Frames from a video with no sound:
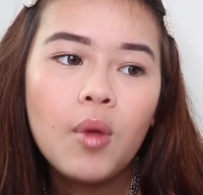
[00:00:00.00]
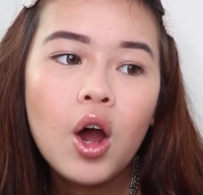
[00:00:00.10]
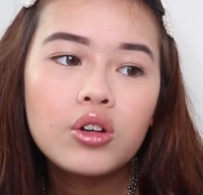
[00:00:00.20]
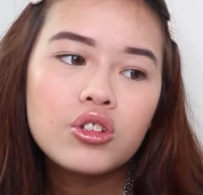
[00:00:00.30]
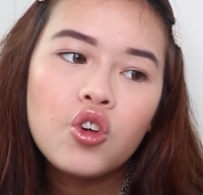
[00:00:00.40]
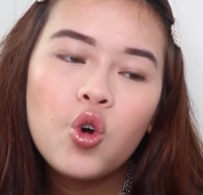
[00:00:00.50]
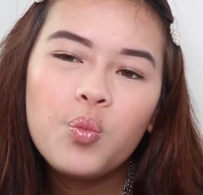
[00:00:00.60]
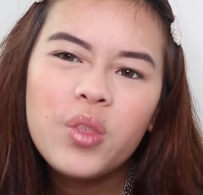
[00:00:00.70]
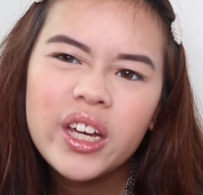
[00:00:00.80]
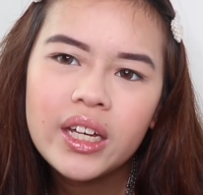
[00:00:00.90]

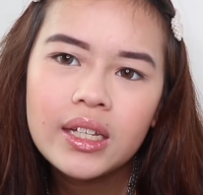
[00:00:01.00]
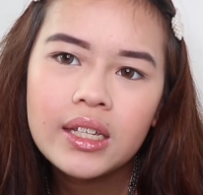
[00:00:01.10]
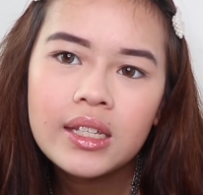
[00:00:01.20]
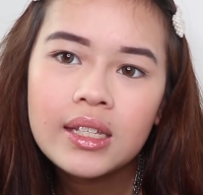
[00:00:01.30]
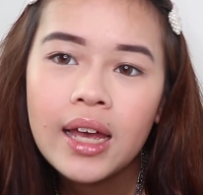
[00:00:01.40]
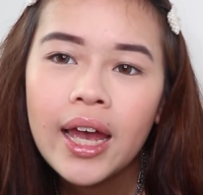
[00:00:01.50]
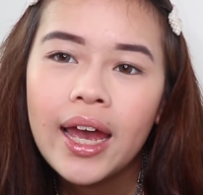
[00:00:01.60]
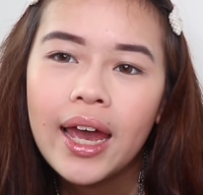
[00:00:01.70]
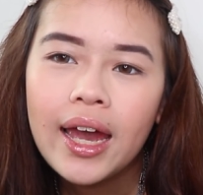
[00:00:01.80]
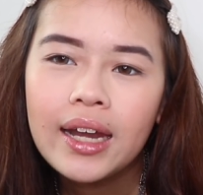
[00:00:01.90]
horoscope things,
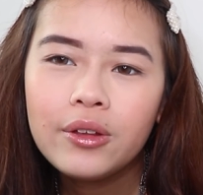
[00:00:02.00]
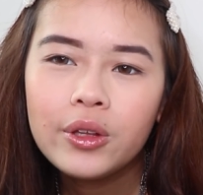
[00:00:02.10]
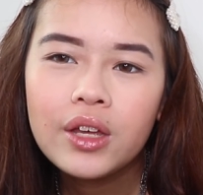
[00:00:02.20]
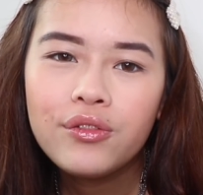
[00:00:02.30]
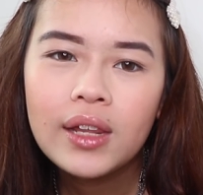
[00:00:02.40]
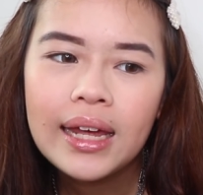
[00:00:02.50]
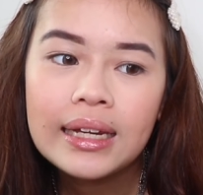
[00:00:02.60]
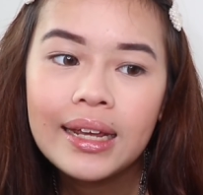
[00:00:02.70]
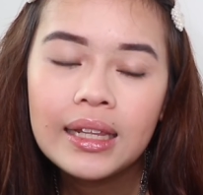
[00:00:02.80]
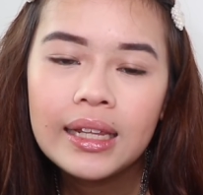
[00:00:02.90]
and they'll give you
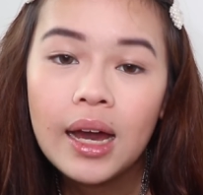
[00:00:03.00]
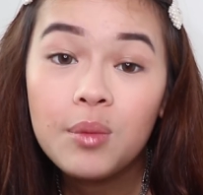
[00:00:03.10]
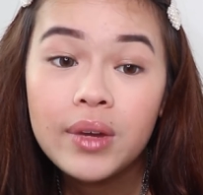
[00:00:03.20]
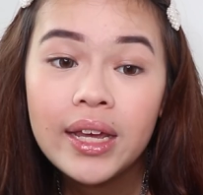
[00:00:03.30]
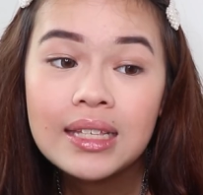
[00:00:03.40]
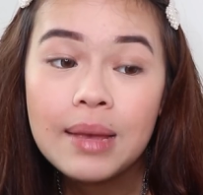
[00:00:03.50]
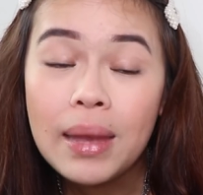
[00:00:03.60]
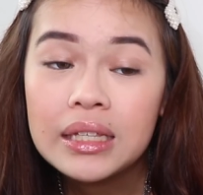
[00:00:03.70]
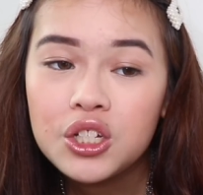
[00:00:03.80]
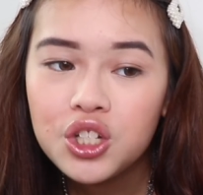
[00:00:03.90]
like daily updates, like
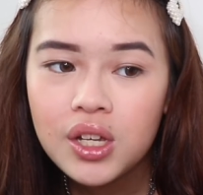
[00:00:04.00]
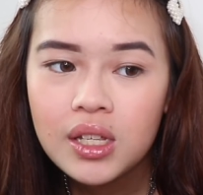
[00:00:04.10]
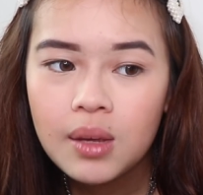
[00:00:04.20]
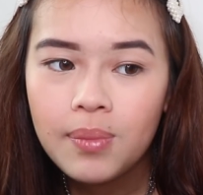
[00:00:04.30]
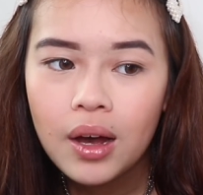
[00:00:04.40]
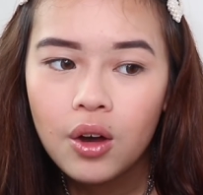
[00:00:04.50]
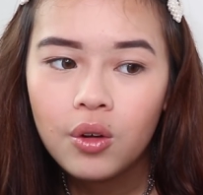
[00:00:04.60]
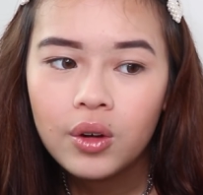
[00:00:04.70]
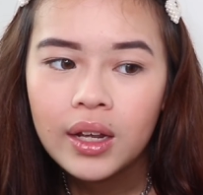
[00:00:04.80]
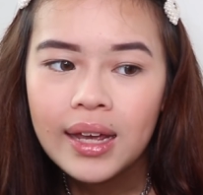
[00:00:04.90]
messages
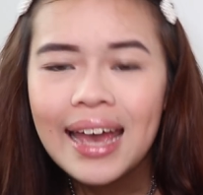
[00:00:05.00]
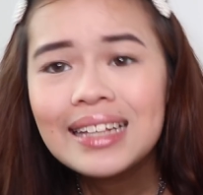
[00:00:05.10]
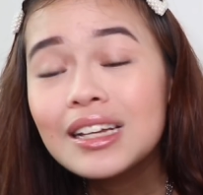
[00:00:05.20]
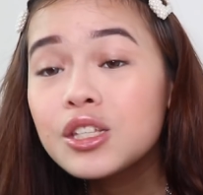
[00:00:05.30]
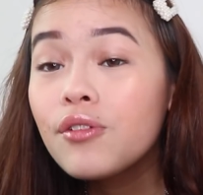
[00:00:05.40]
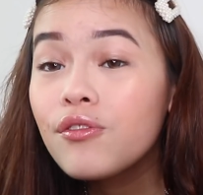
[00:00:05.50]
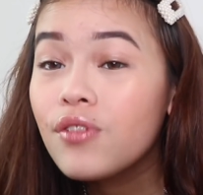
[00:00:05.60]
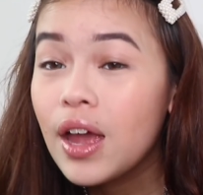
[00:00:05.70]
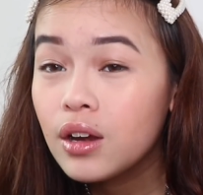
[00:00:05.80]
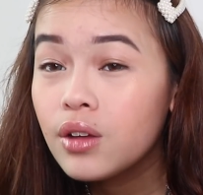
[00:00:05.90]
about... It's actually
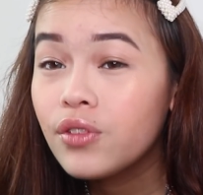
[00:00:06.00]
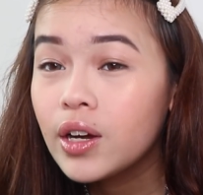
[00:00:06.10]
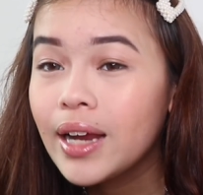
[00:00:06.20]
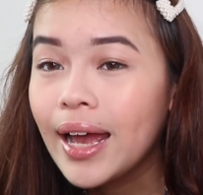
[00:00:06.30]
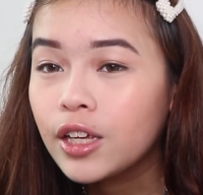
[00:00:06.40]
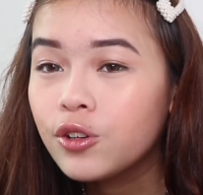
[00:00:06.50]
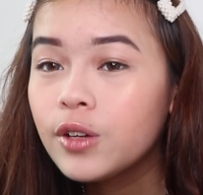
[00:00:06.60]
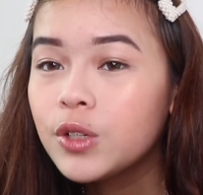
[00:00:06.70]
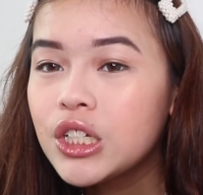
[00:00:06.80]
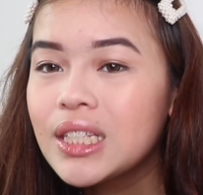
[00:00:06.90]
very, very
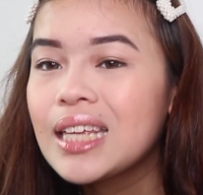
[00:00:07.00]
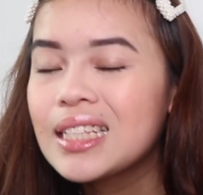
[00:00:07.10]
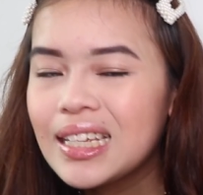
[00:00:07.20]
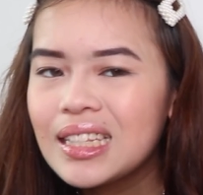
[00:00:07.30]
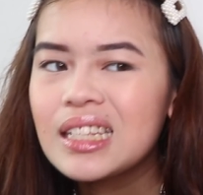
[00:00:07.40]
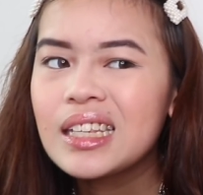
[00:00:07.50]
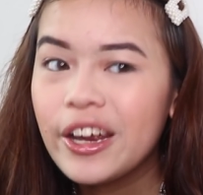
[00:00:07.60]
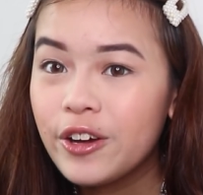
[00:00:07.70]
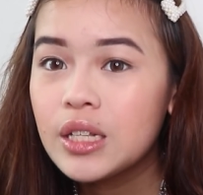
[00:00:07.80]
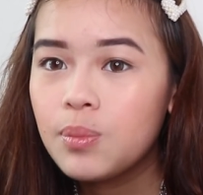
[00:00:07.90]
accurate, which is that's like the
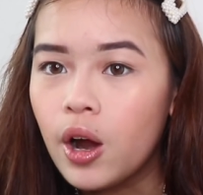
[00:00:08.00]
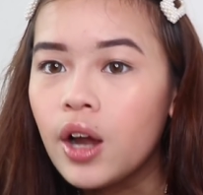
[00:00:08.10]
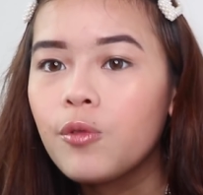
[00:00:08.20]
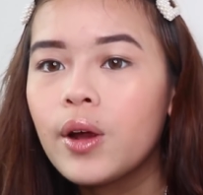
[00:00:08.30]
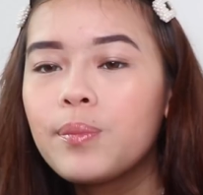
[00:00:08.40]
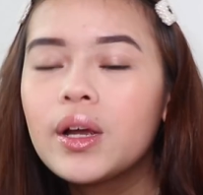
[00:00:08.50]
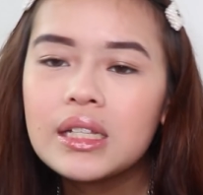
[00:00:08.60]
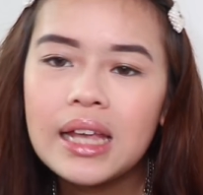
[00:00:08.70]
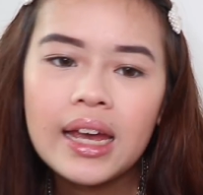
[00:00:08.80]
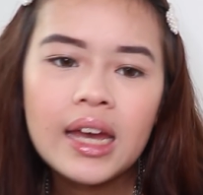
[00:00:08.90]
scariest part, where
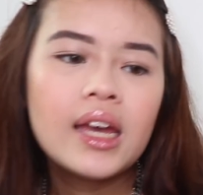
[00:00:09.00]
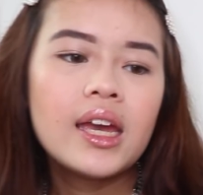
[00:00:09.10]
because like